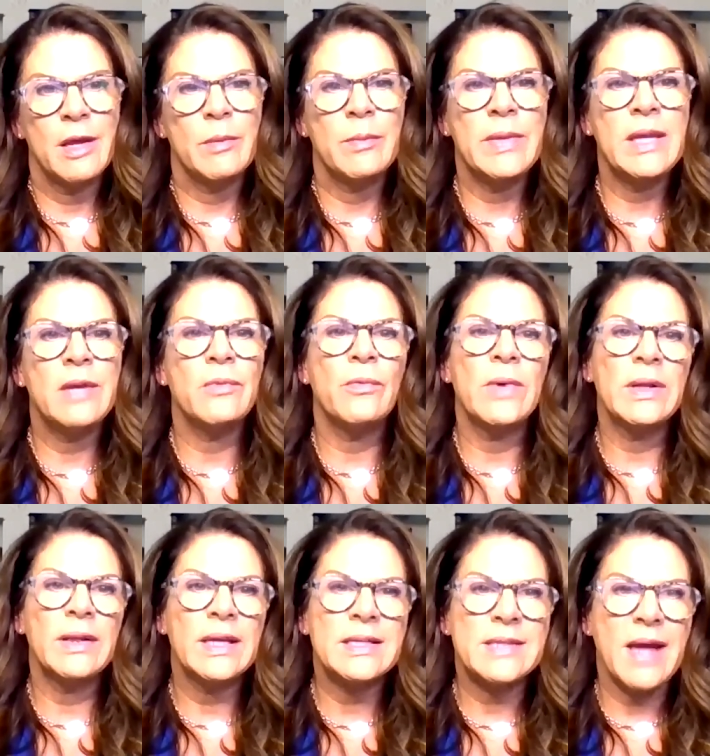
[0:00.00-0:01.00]
being
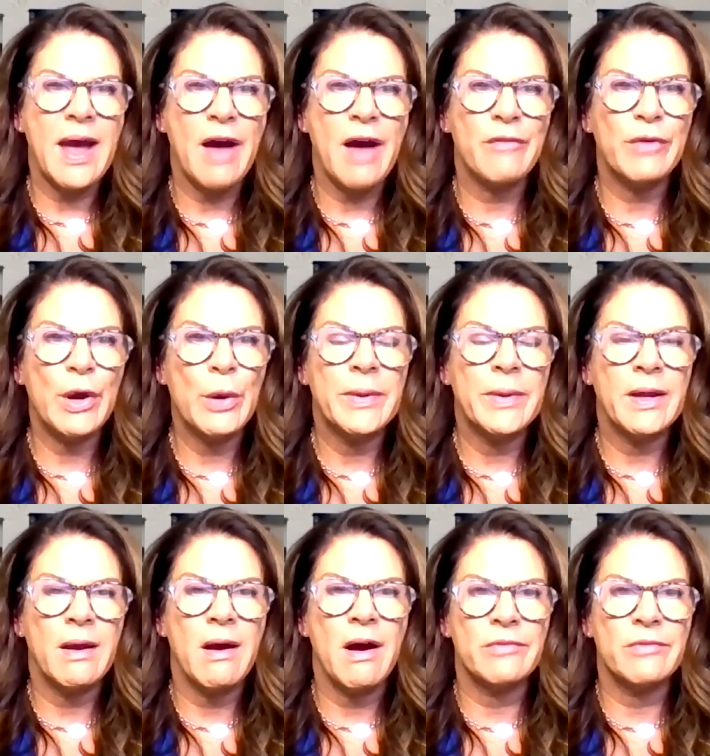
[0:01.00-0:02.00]
willing to have open
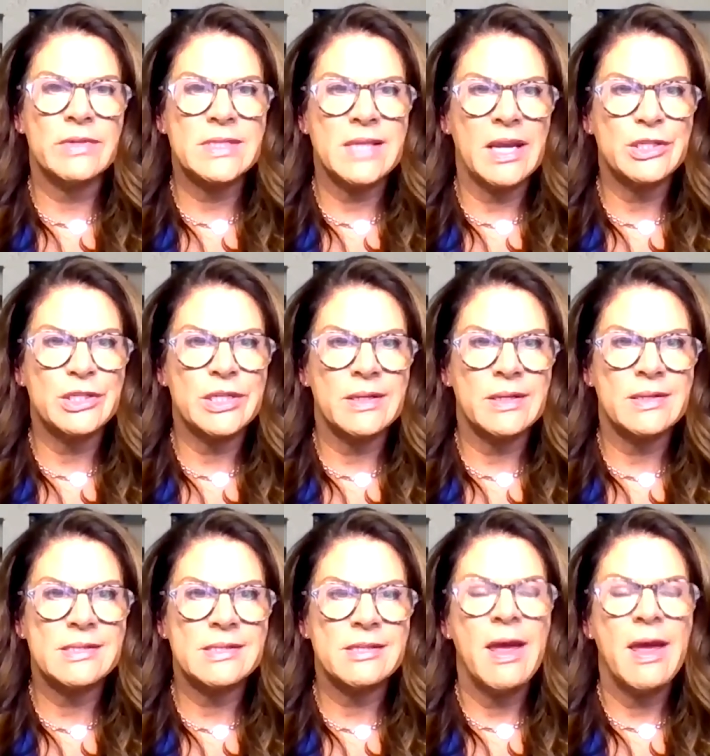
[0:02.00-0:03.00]

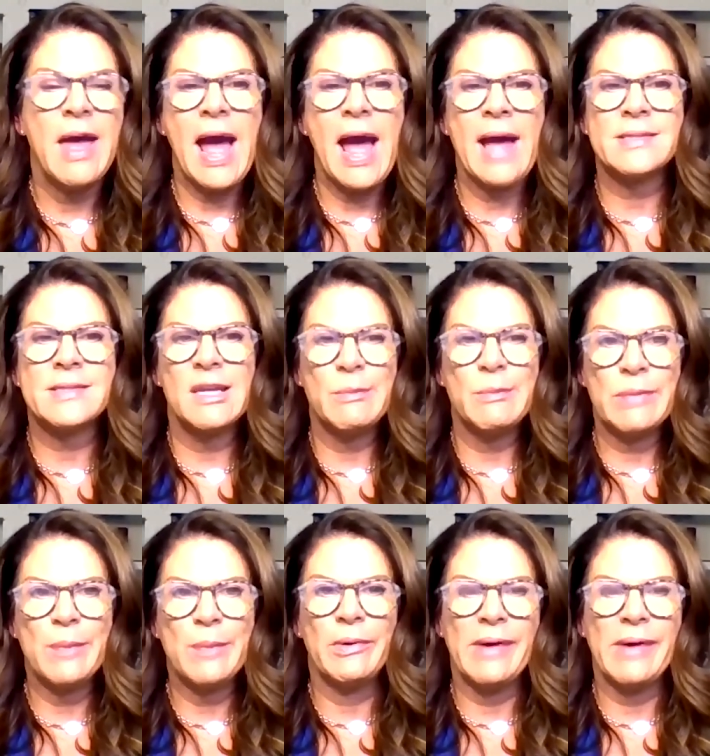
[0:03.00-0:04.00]
conversations, asking
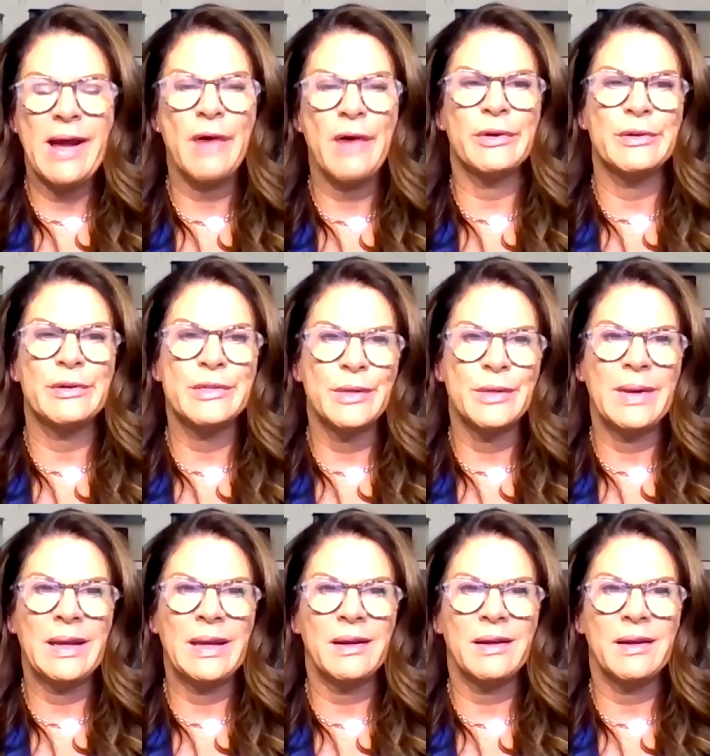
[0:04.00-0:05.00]
people how they're
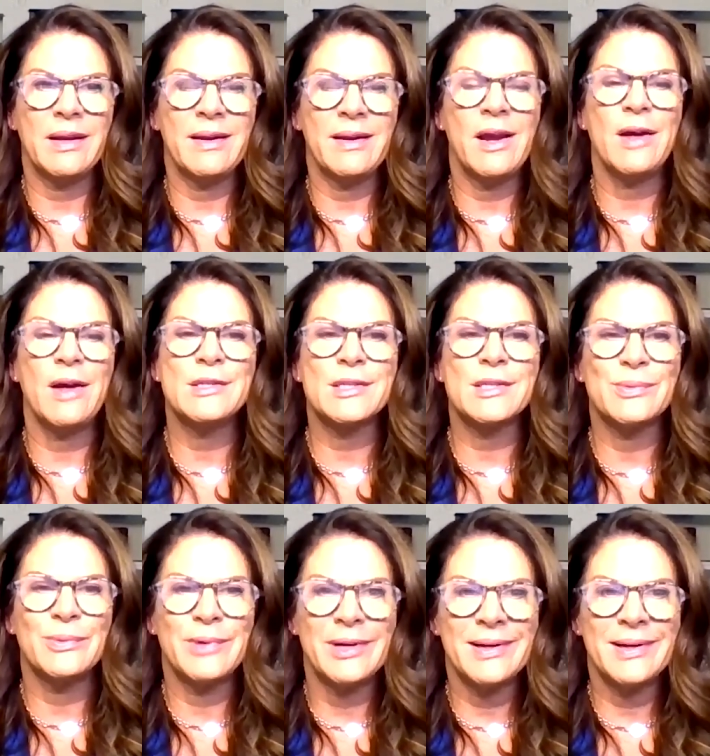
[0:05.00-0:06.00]
doing, not just
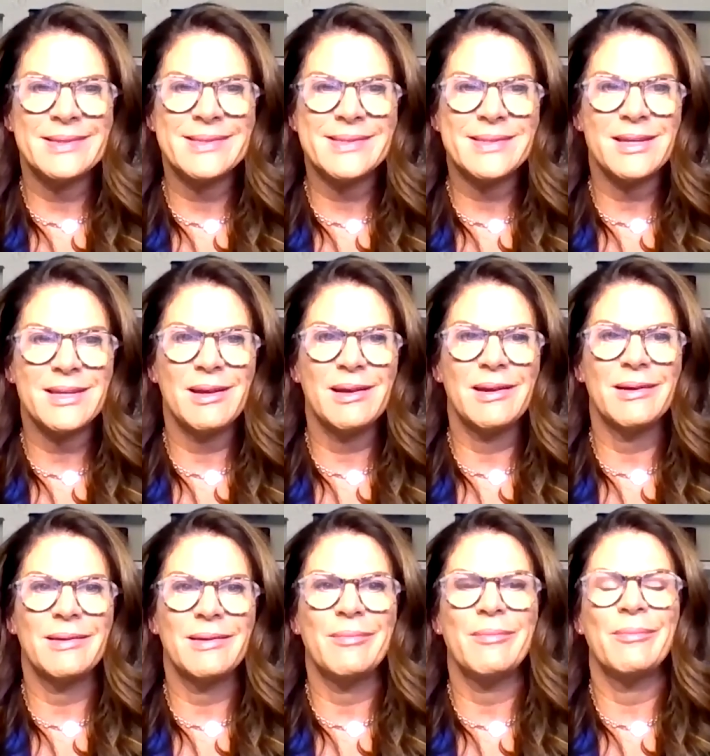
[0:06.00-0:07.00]
once,
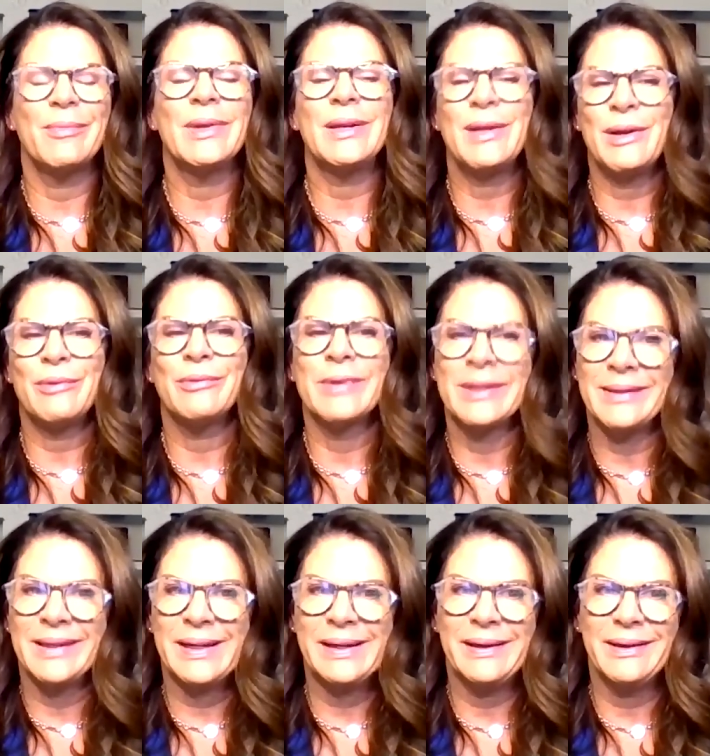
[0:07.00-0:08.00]
but no,
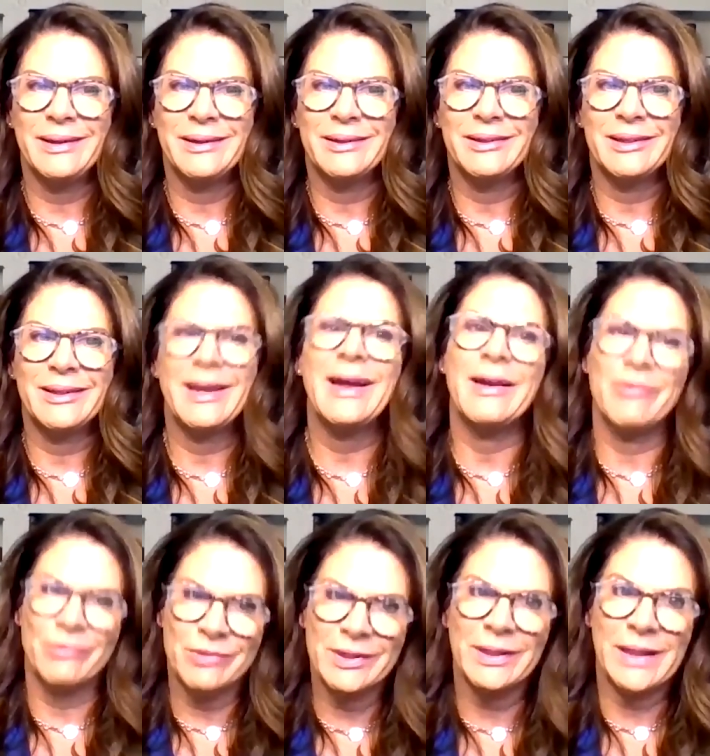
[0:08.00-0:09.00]
really,
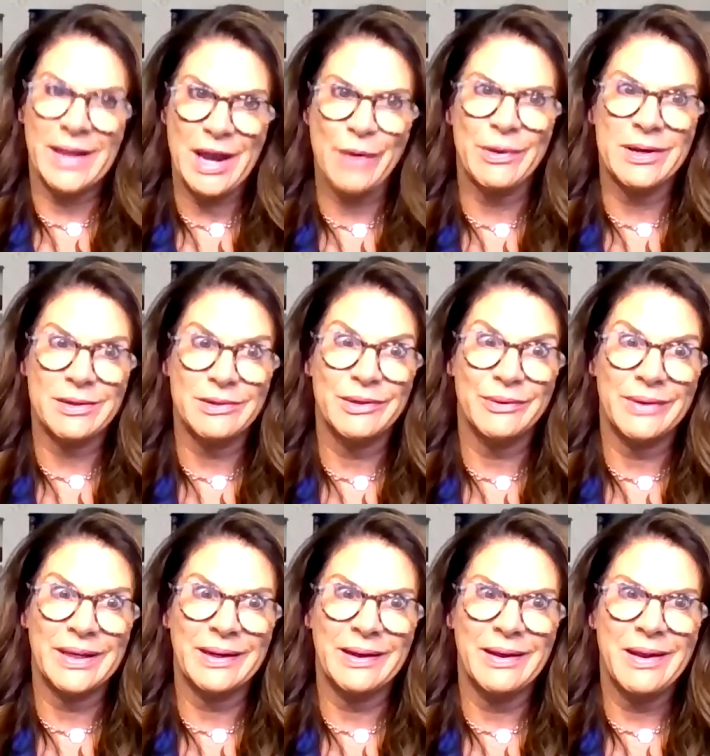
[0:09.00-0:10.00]
really, how are you
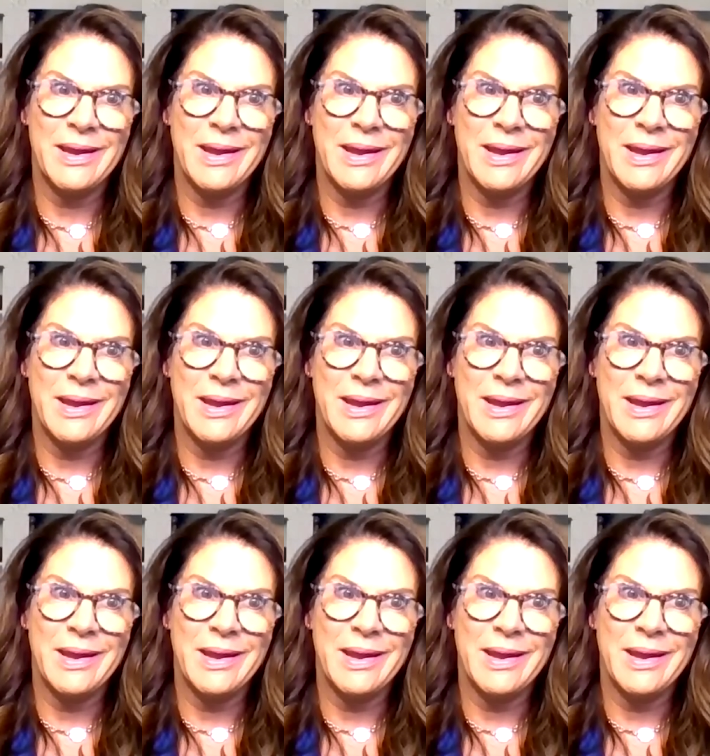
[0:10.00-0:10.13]
doing?